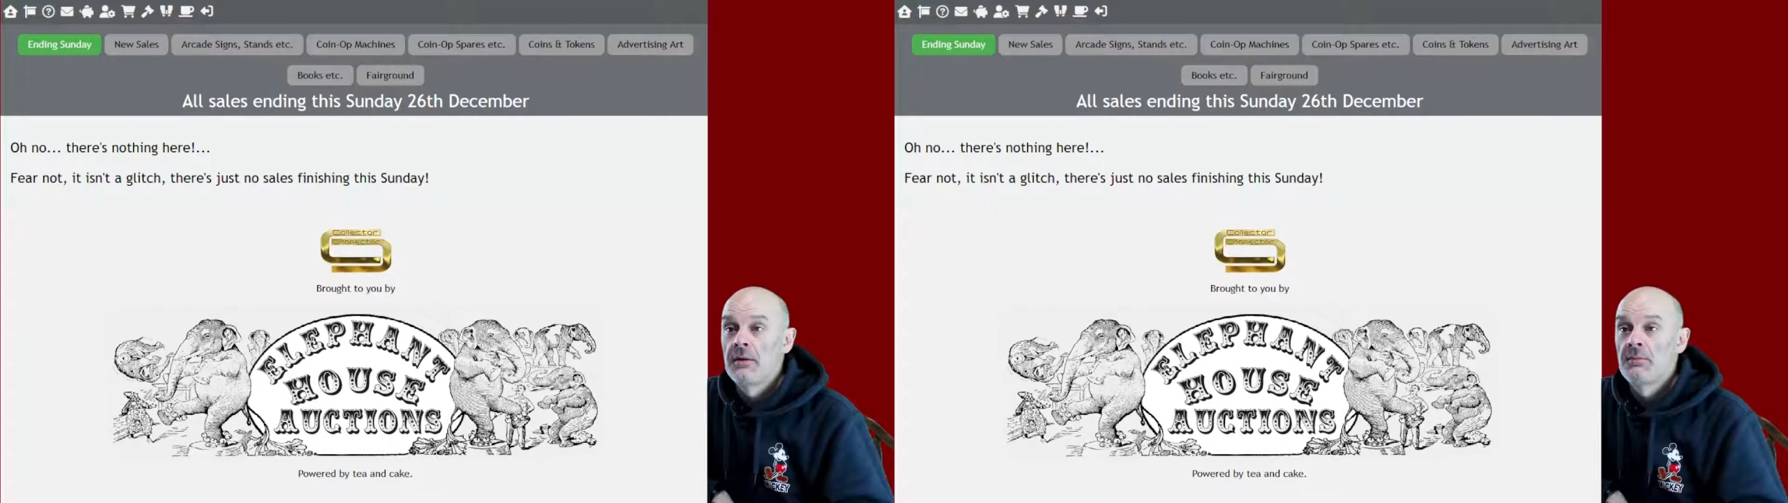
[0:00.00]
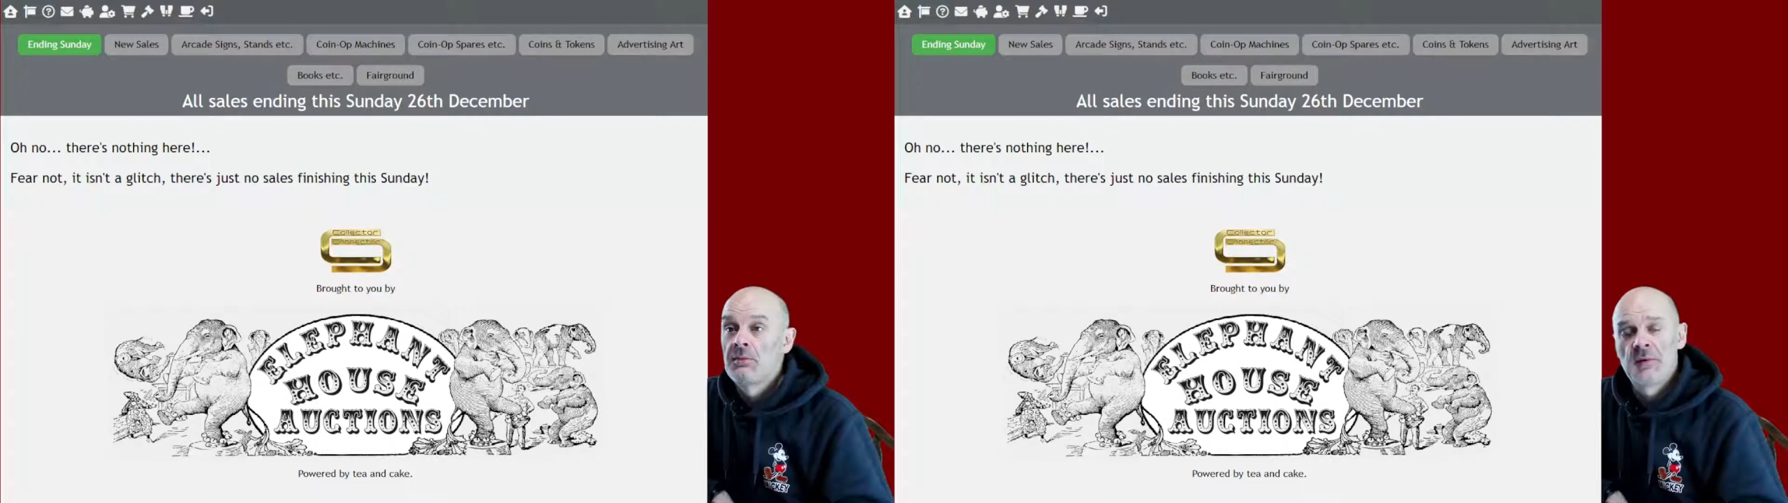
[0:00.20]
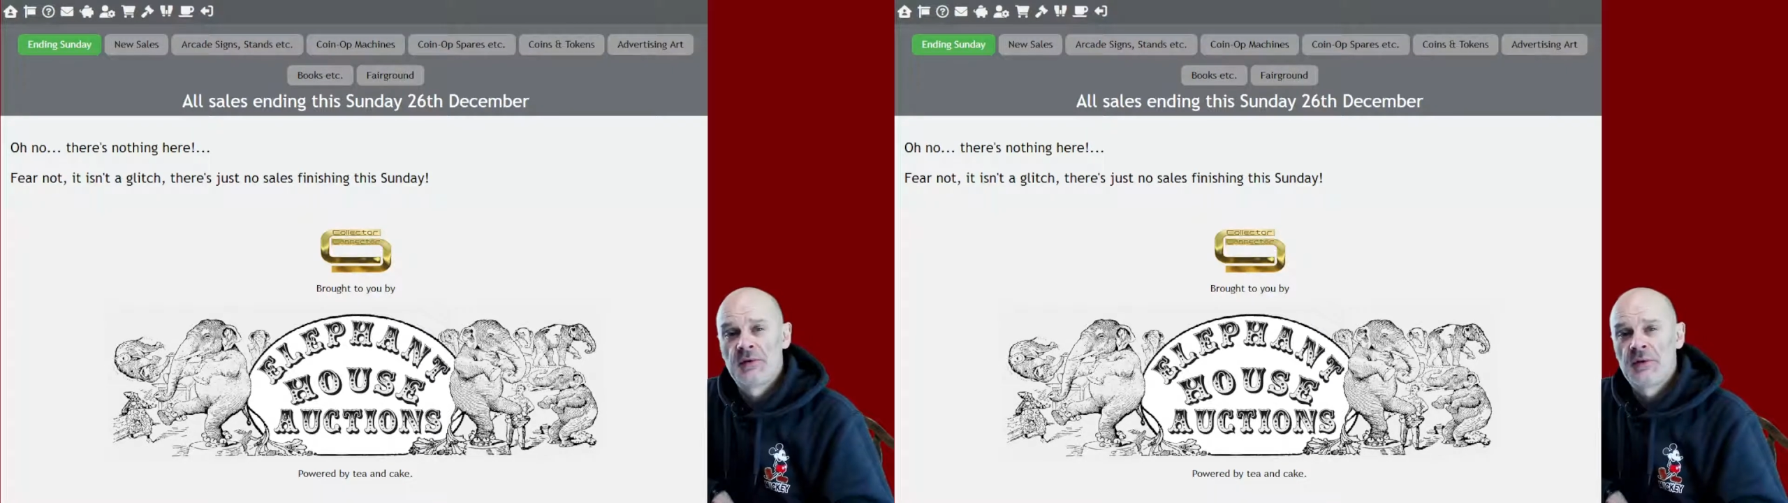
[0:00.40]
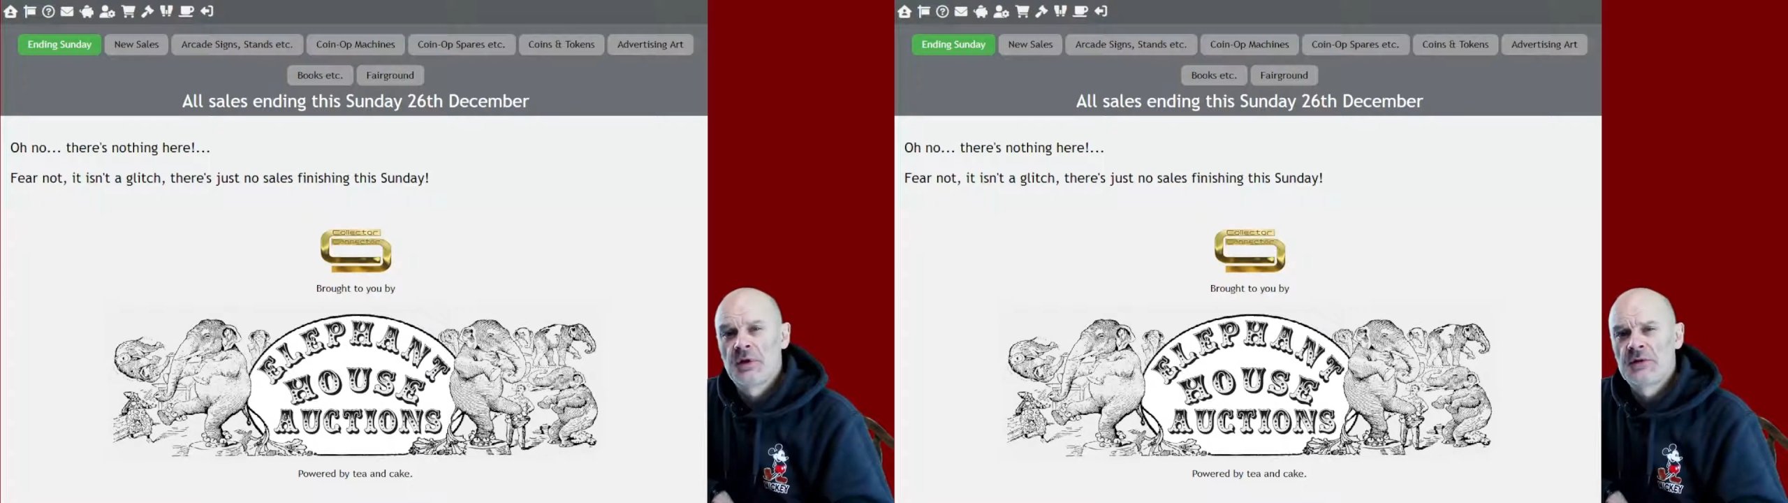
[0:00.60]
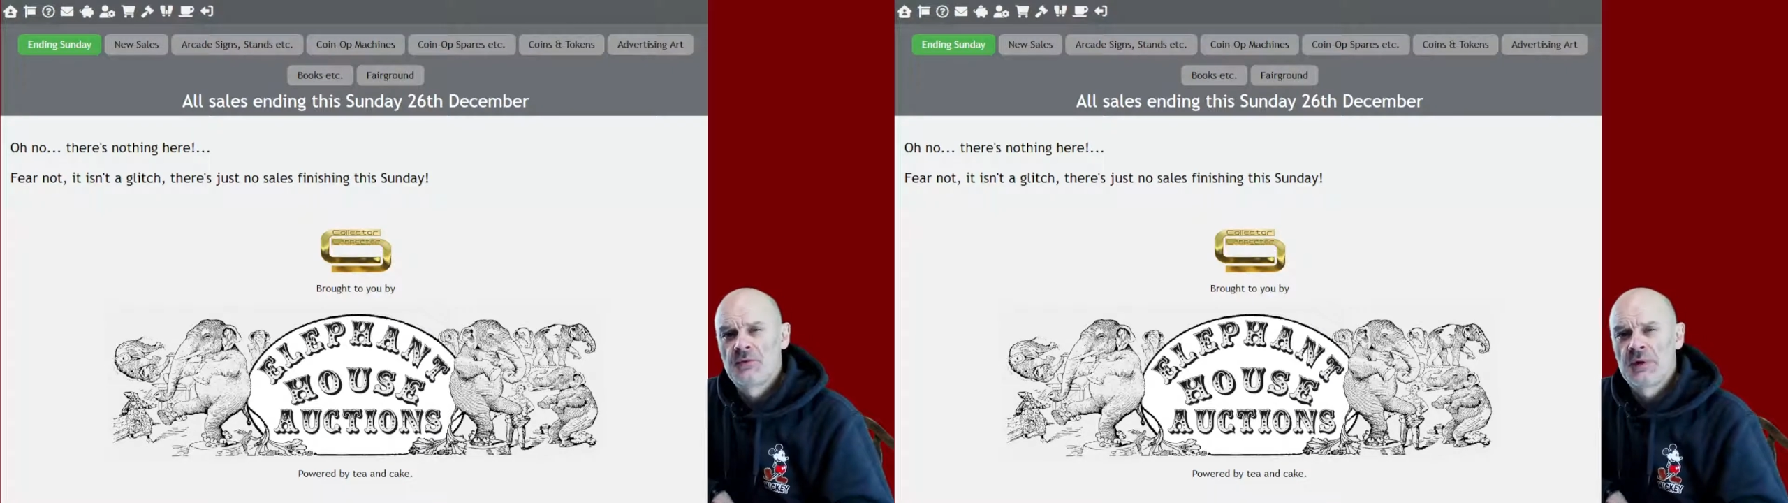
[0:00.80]
probably 30 to
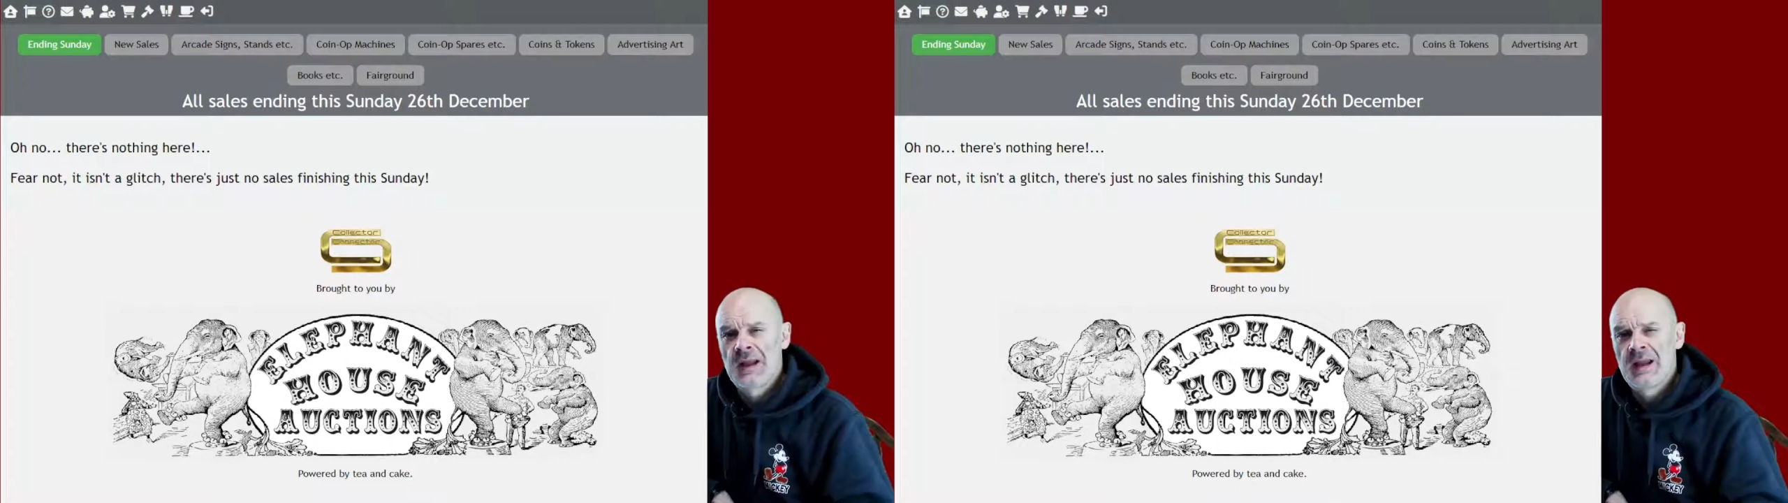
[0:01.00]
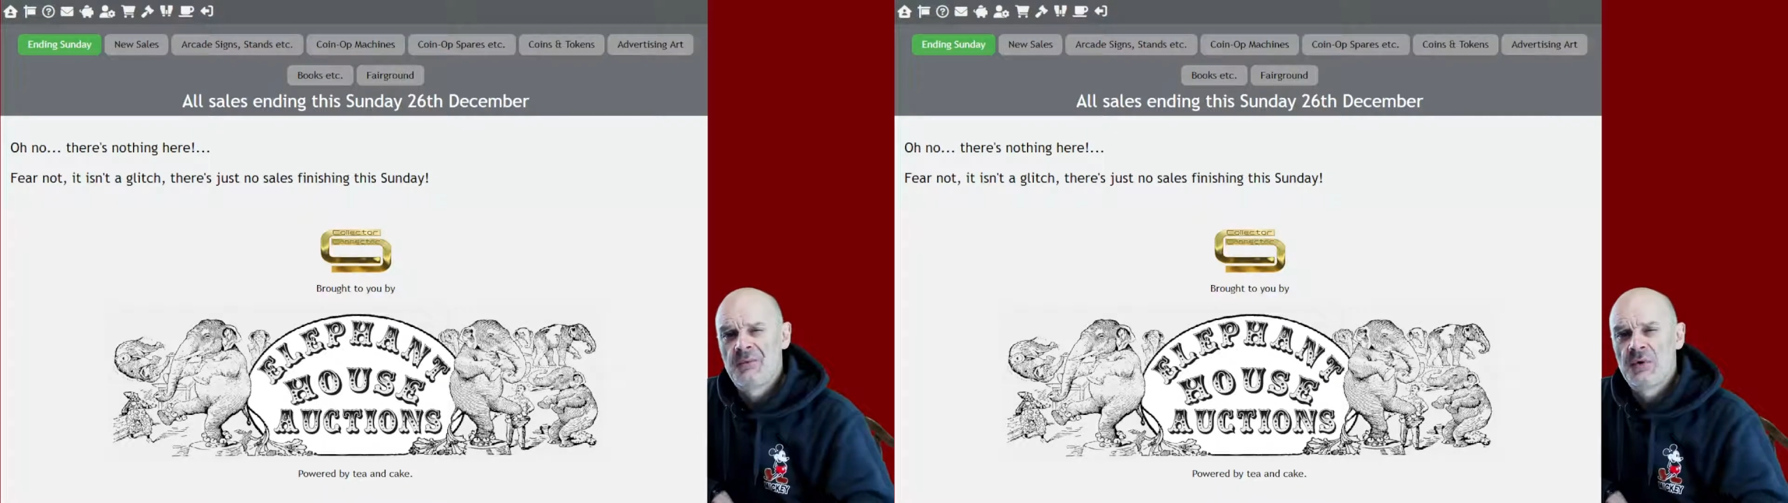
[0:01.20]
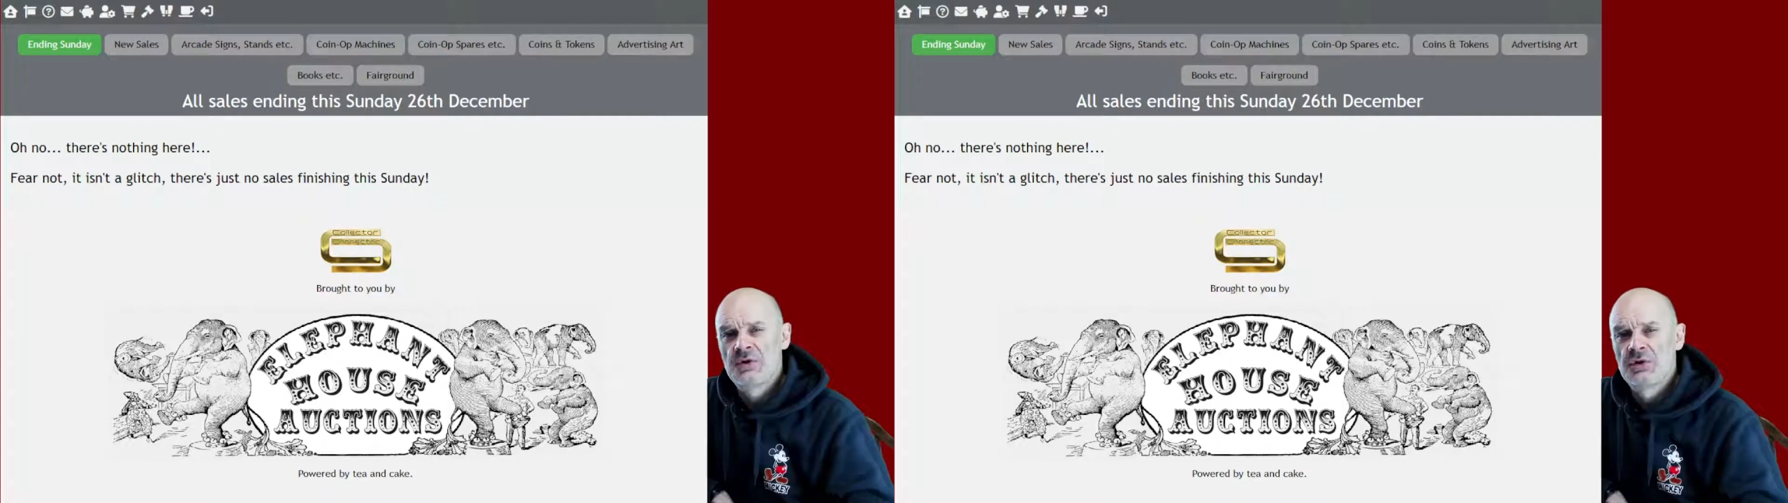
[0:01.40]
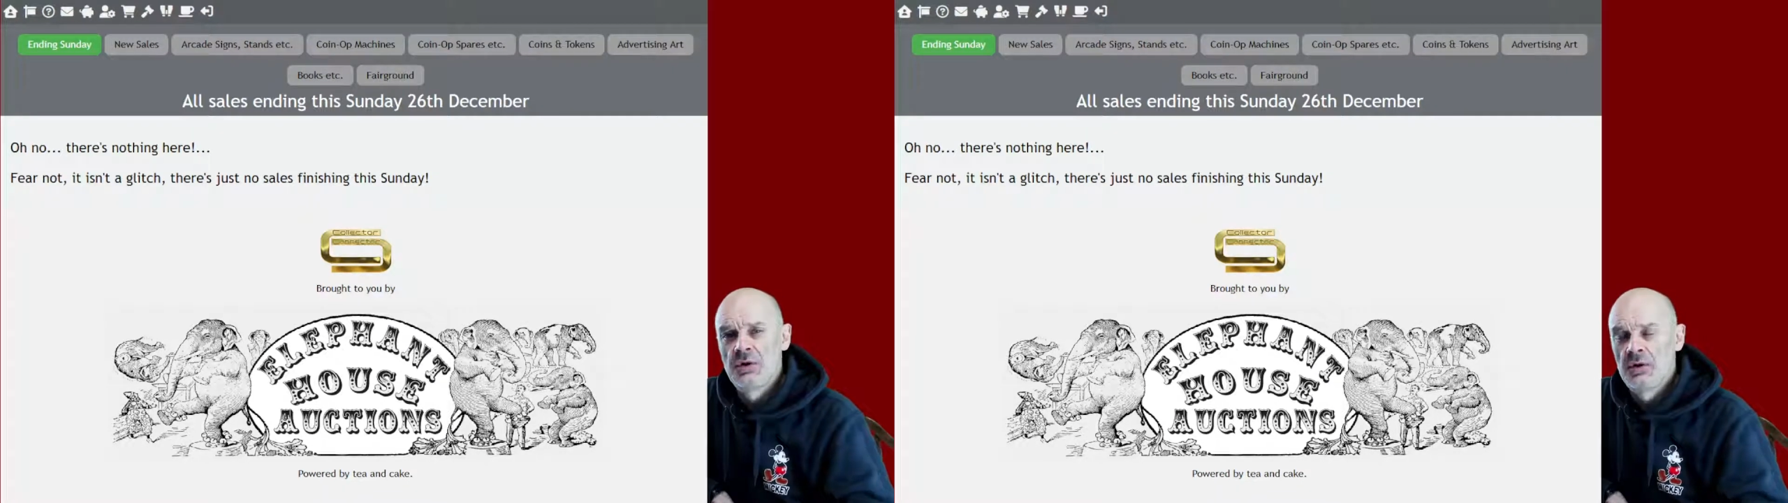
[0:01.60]
40 average.